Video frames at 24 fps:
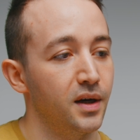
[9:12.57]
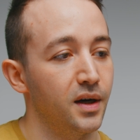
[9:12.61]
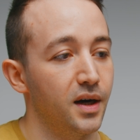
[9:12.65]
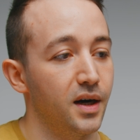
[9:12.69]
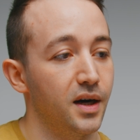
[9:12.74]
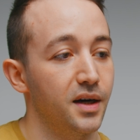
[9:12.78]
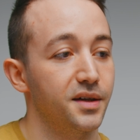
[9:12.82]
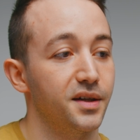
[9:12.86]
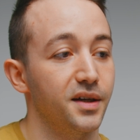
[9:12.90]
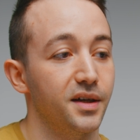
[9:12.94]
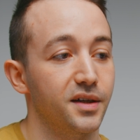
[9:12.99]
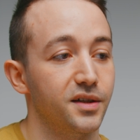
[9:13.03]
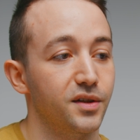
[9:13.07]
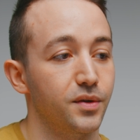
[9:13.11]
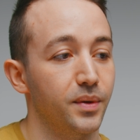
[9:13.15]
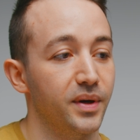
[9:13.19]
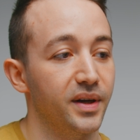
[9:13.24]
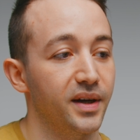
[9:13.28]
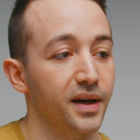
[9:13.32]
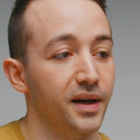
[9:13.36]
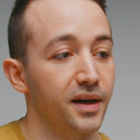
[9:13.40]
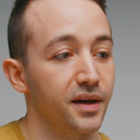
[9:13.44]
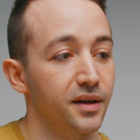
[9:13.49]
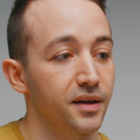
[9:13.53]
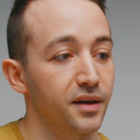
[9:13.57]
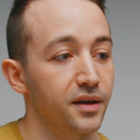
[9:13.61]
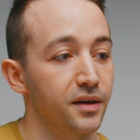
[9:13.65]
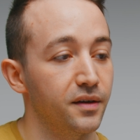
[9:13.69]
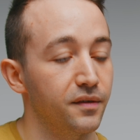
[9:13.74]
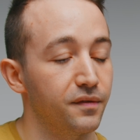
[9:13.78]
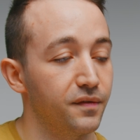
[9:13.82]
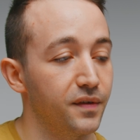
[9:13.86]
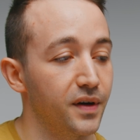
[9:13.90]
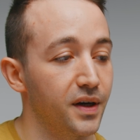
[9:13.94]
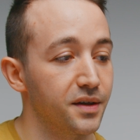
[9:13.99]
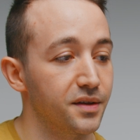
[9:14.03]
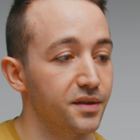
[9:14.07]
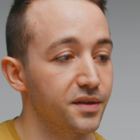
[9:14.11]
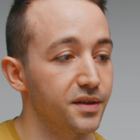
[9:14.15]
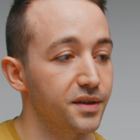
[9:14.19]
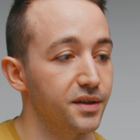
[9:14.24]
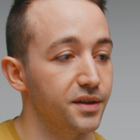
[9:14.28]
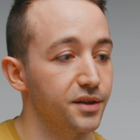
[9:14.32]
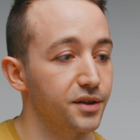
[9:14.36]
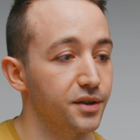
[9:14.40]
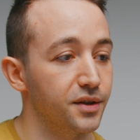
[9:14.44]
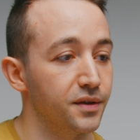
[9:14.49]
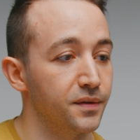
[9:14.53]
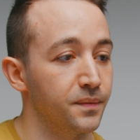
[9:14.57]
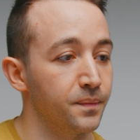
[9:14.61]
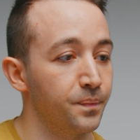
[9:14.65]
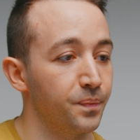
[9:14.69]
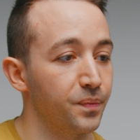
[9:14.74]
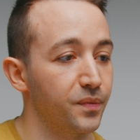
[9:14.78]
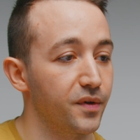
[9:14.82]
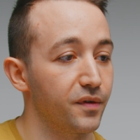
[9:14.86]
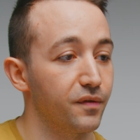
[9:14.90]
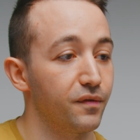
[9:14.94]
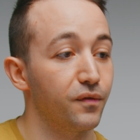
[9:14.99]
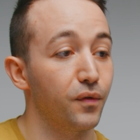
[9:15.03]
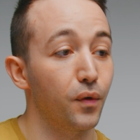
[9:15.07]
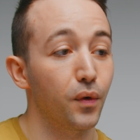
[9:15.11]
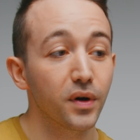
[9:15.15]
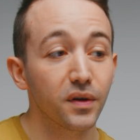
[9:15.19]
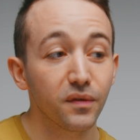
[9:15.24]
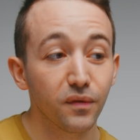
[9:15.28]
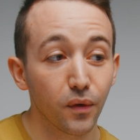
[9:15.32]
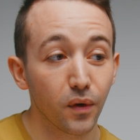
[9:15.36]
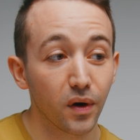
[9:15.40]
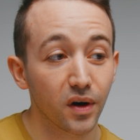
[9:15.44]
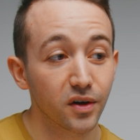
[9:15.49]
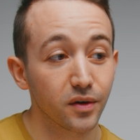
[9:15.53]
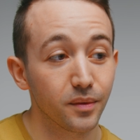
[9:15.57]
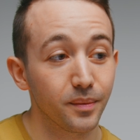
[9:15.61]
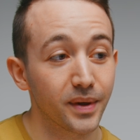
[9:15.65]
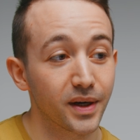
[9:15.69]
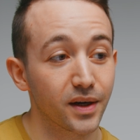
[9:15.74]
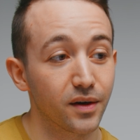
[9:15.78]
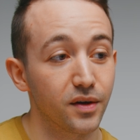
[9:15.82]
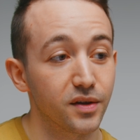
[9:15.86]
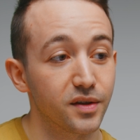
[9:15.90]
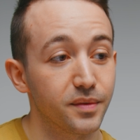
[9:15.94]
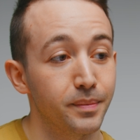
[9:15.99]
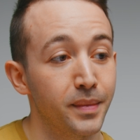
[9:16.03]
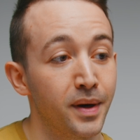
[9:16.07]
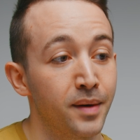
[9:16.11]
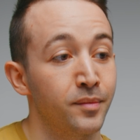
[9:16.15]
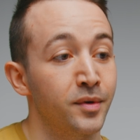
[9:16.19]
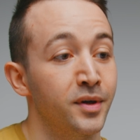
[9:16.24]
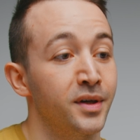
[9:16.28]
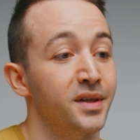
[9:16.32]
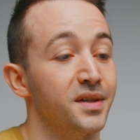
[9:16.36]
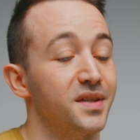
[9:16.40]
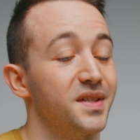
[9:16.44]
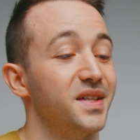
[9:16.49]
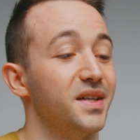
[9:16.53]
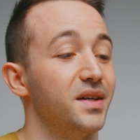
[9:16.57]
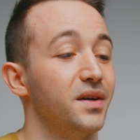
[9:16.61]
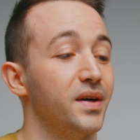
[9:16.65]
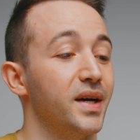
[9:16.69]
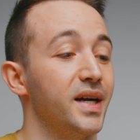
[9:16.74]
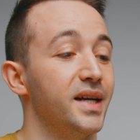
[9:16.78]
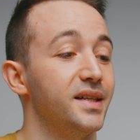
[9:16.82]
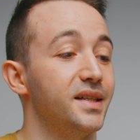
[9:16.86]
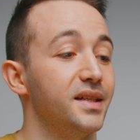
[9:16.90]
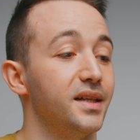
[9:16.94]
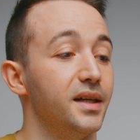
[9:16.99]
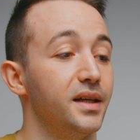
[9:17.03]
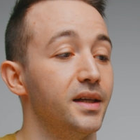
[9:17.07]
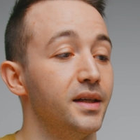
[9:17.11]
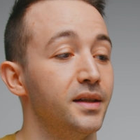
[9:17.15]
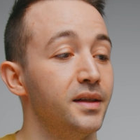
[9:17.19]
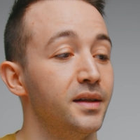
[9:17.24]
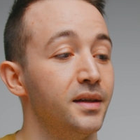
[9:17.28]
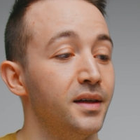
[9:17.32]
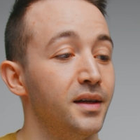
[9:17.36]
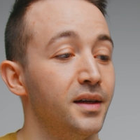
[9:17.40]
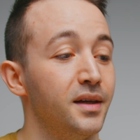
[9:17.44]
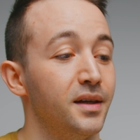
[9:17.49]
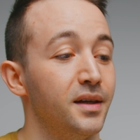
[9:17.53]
RTX 2080 Founders Edition, 4400 megahertz memory at CL18,